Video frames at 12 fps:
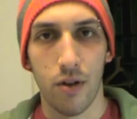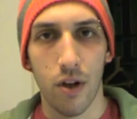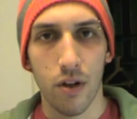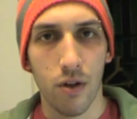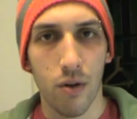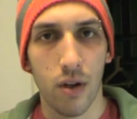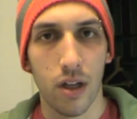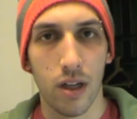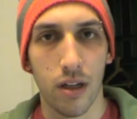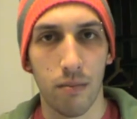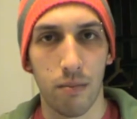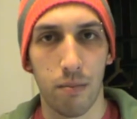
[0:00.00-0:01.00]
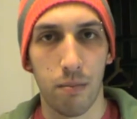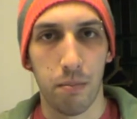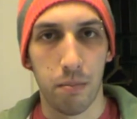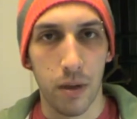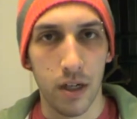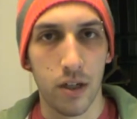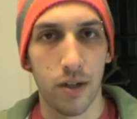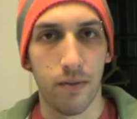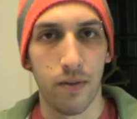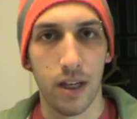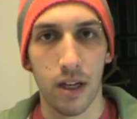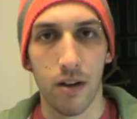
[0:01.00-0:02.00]
There's also a bunch
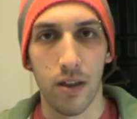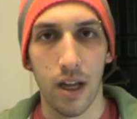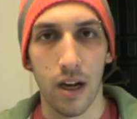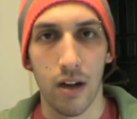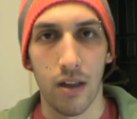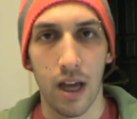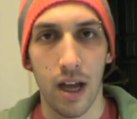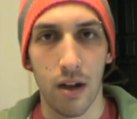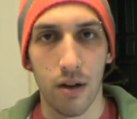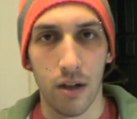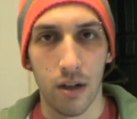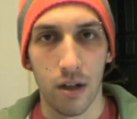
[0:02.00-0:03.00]
of deer there that